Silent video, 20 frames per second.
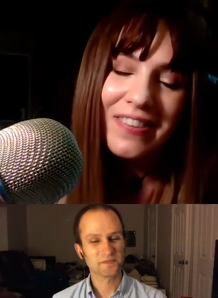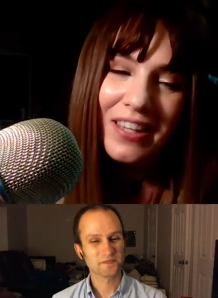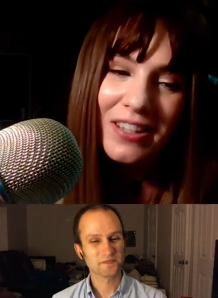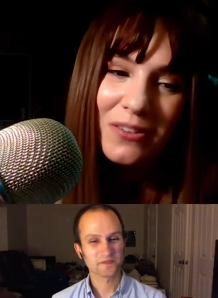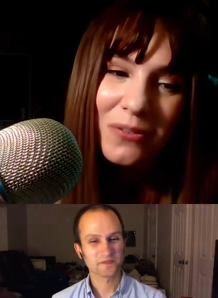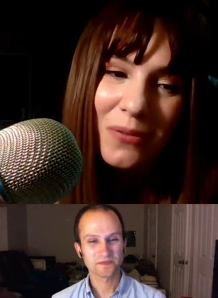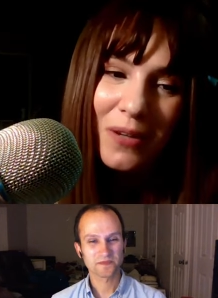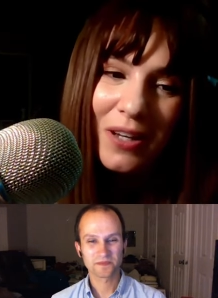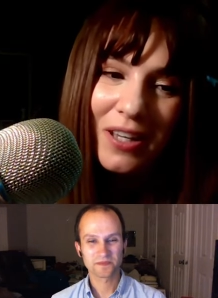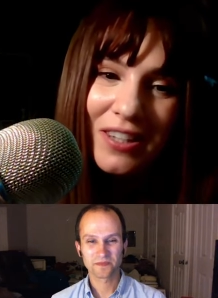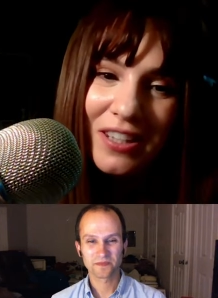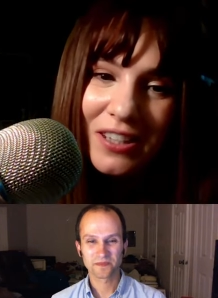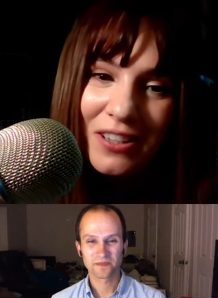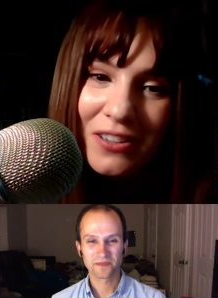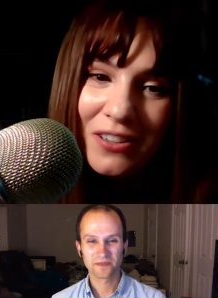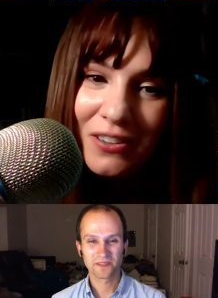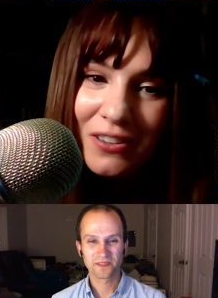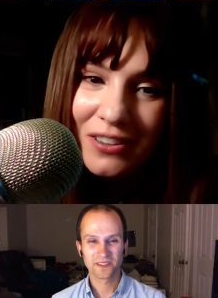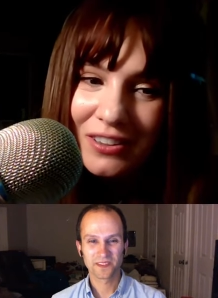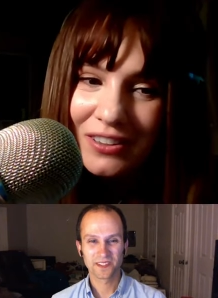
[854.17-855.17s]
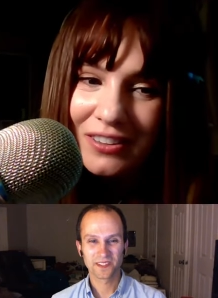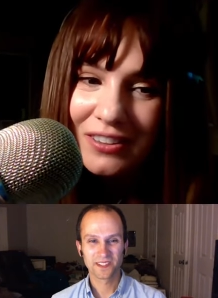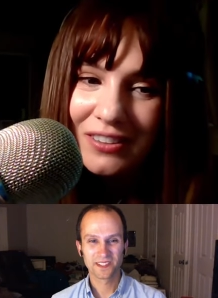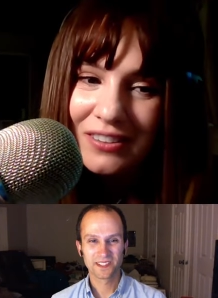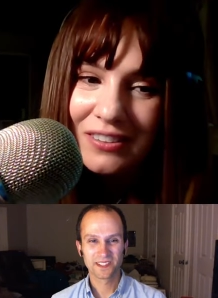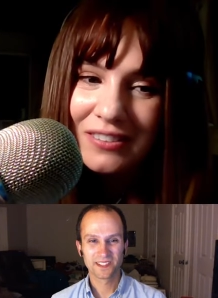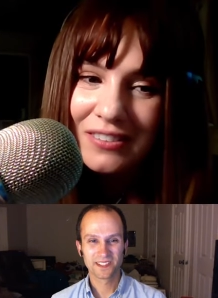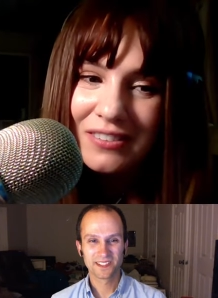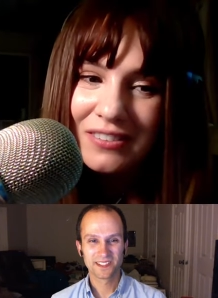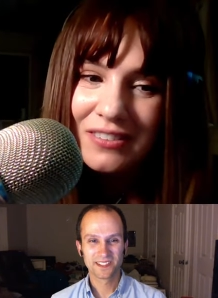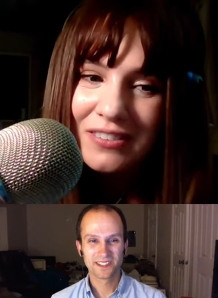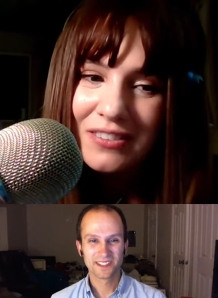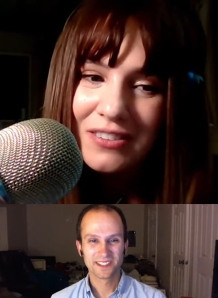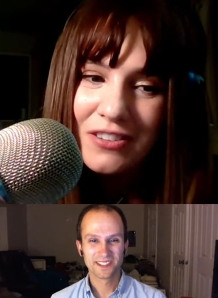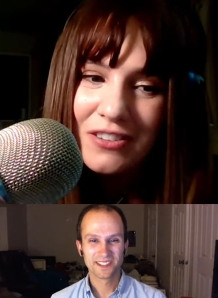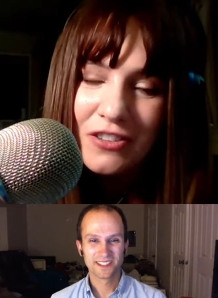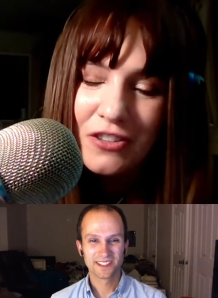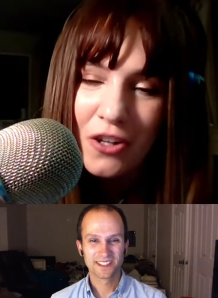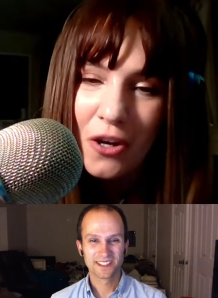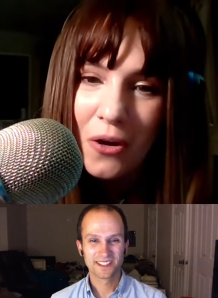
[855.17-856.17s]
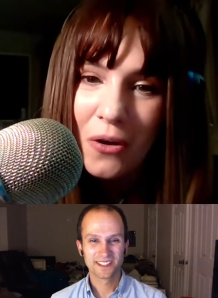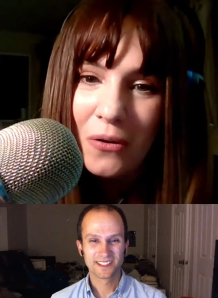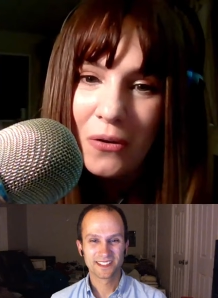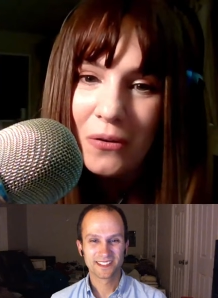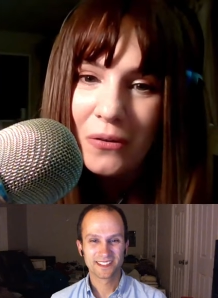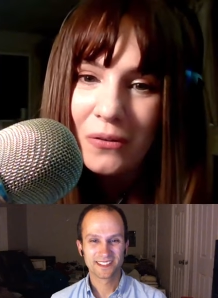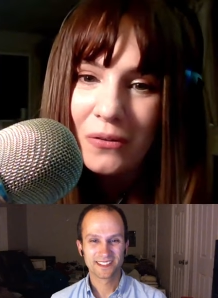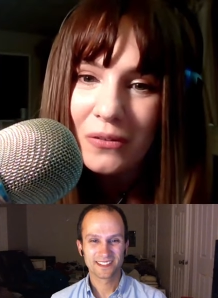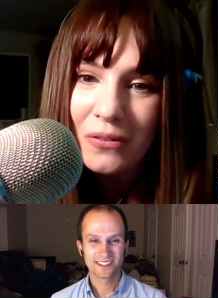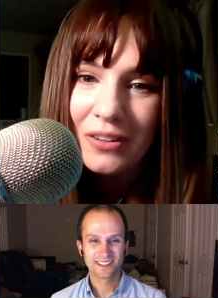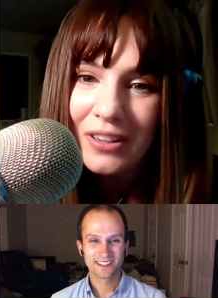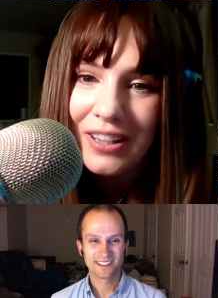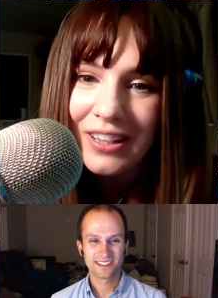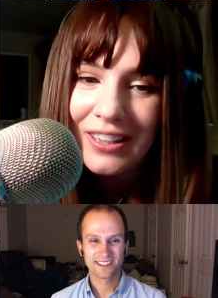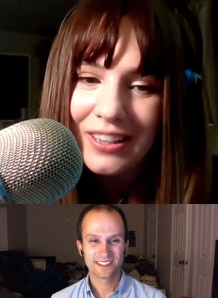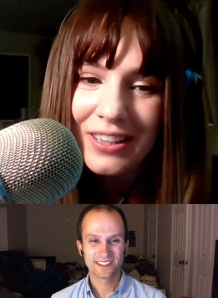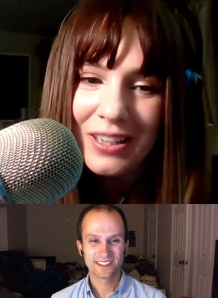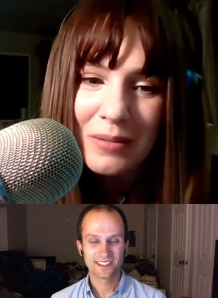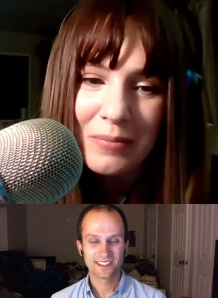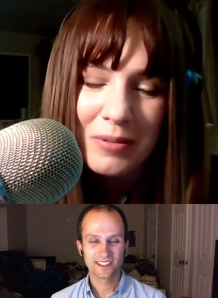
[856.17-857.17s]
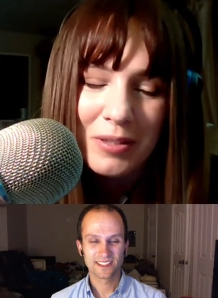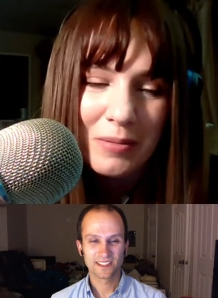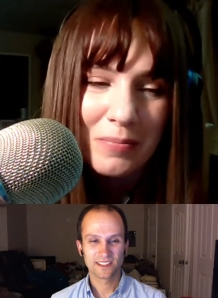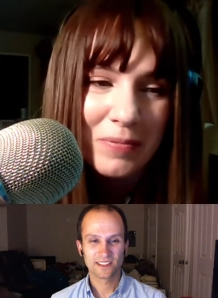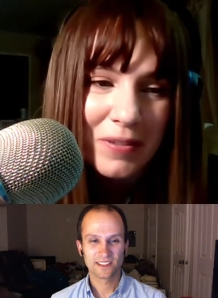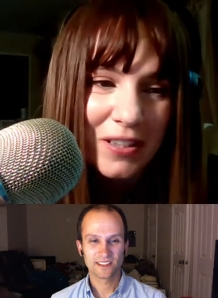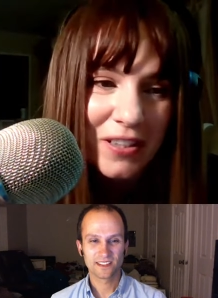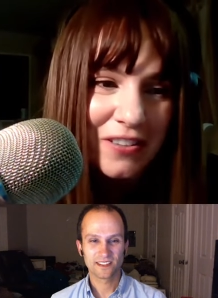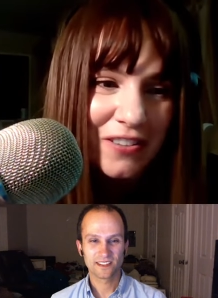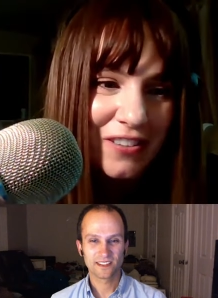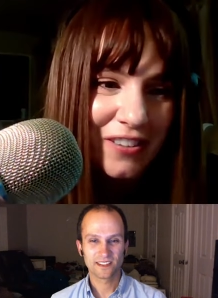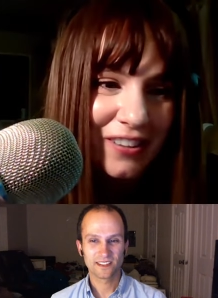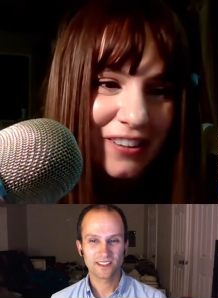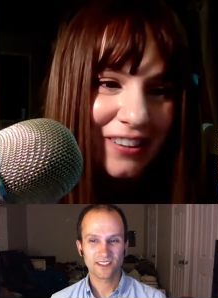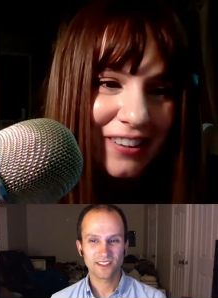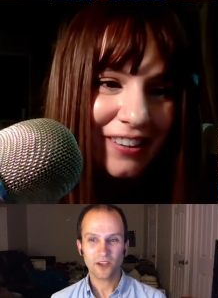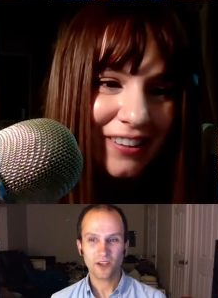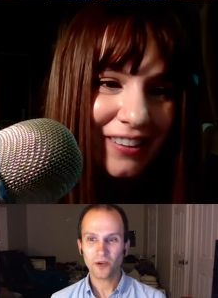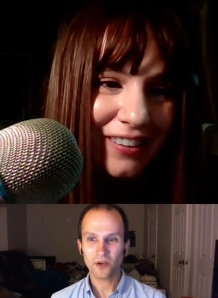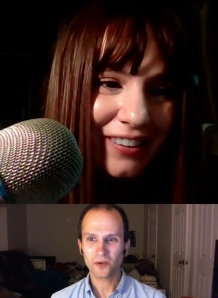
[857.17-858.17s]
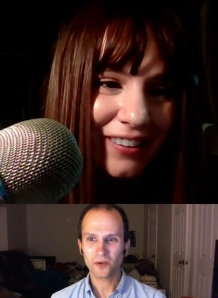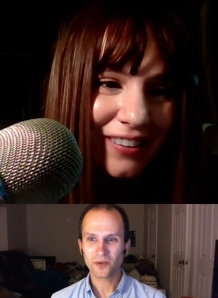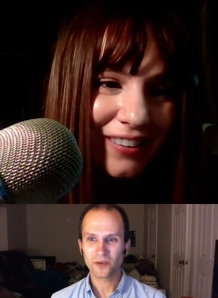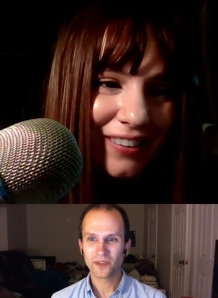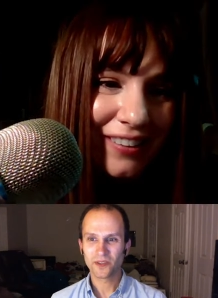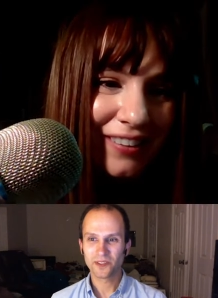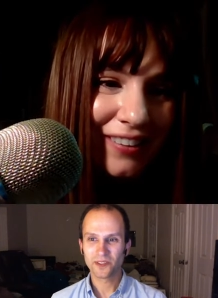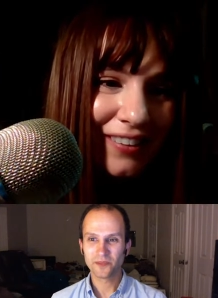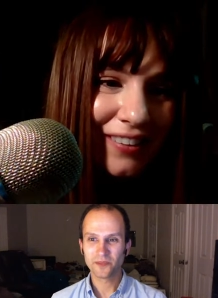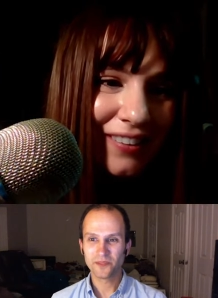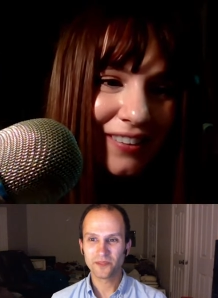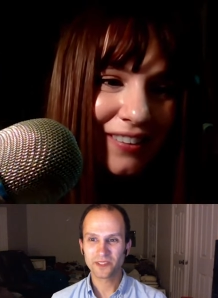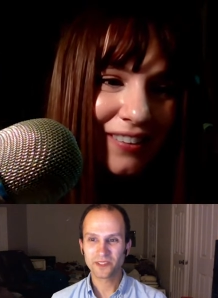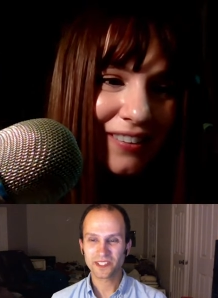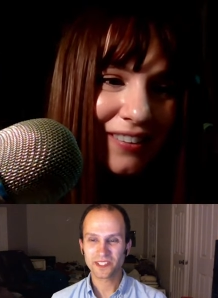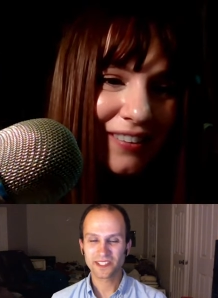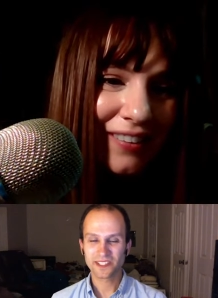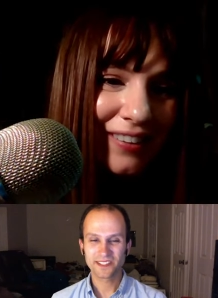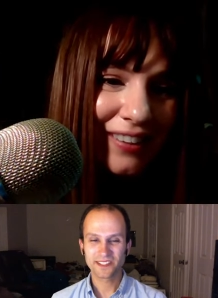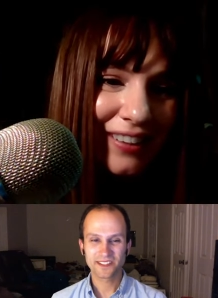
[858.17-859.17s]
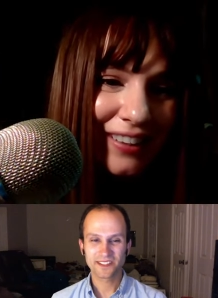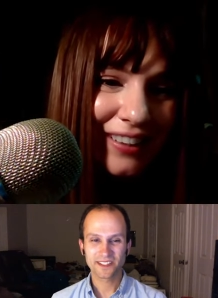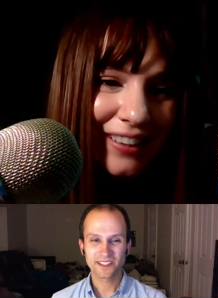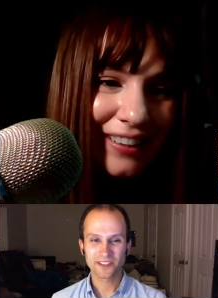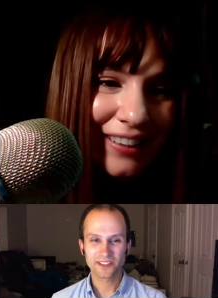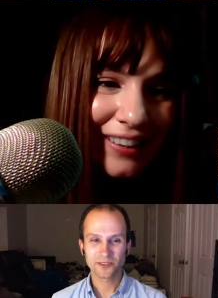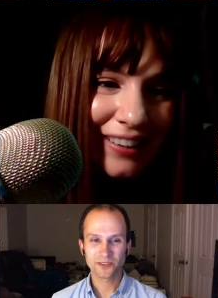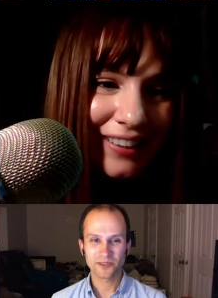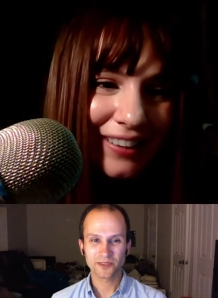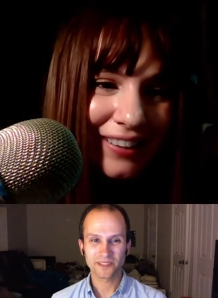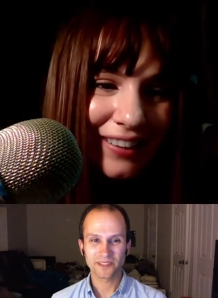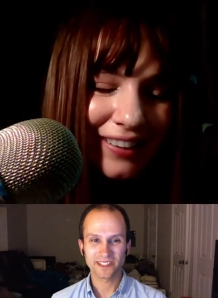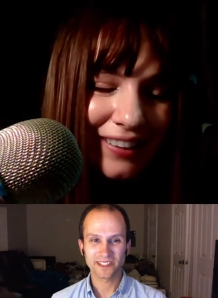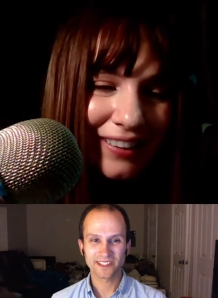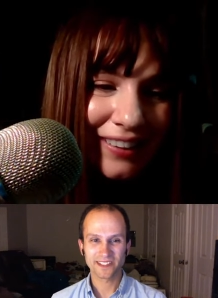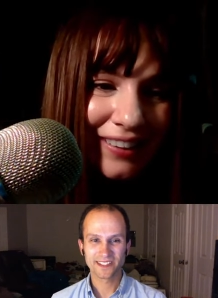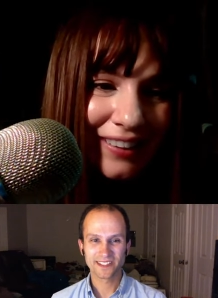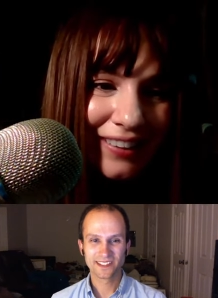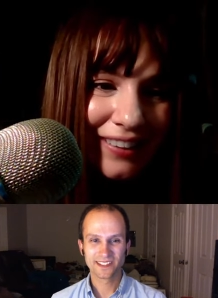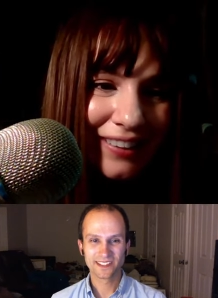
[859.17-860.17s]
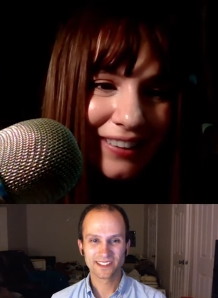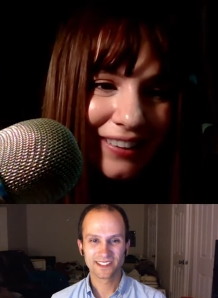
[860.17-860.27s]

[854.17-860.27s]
Speaker 1: That's why they couldn't show like him in the picture. Oh,
Speaker 2: the music is uh, Storm Eagle.